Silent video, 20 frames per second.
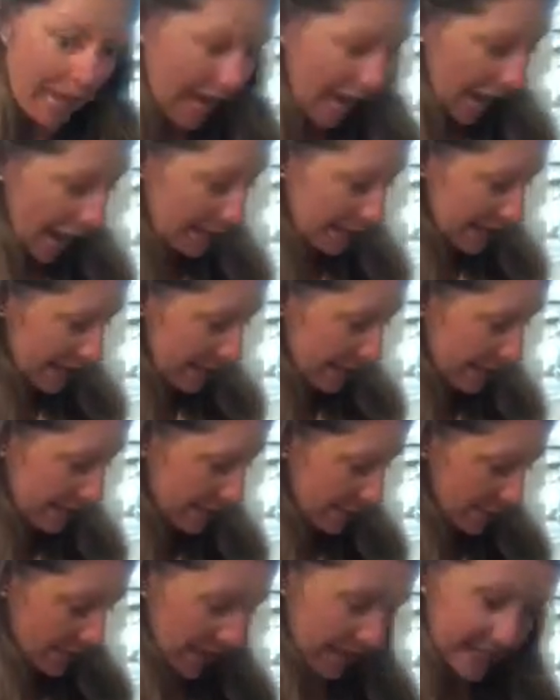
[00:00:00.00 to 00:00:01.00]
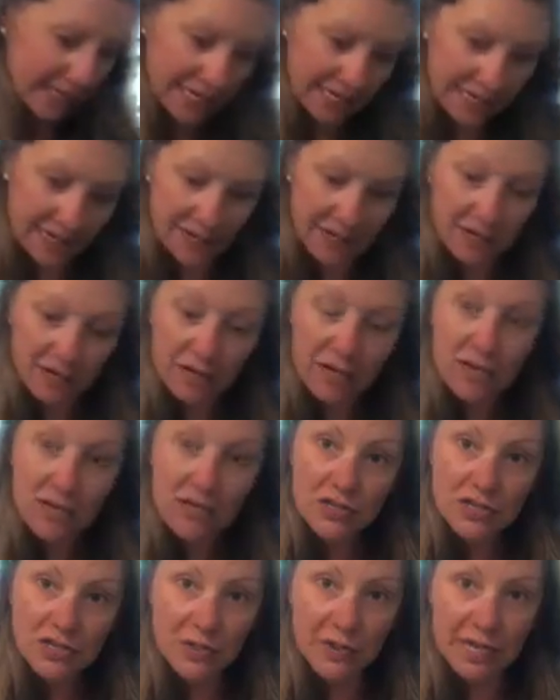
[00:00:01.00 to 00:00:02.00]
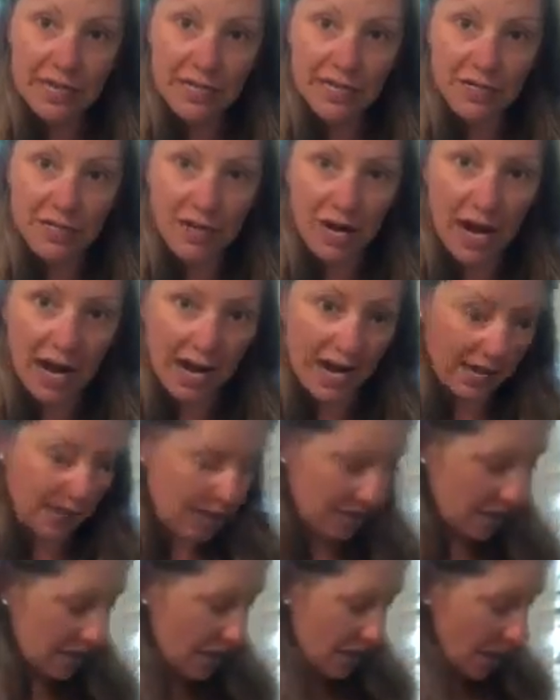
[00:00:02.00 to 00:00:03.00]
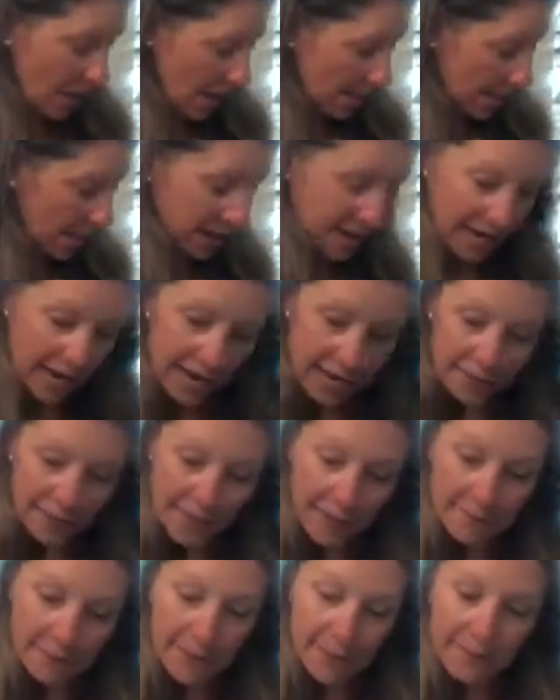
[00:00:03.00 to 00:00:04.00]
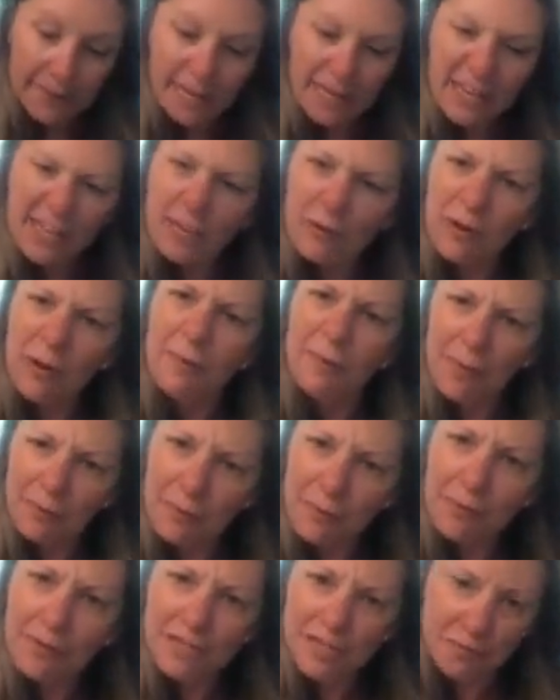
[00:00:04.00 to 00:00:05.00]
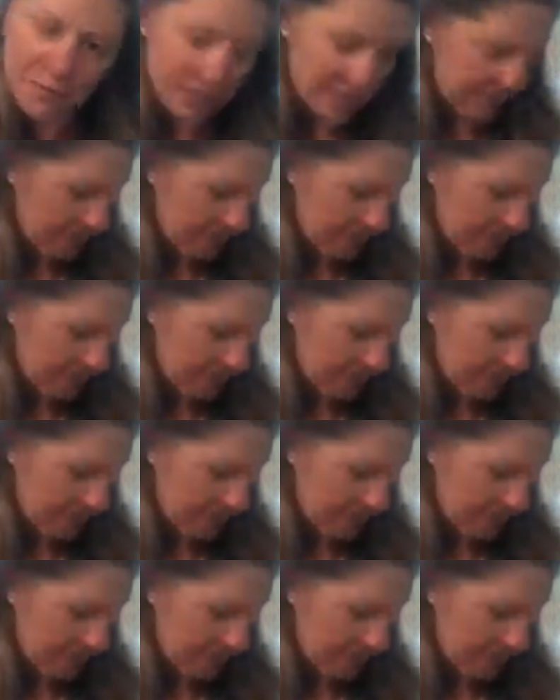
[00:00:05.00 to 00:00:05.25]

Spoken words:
I'm gonna leave him right here so he can dry, but I thought maybe, you know what, maybe we should put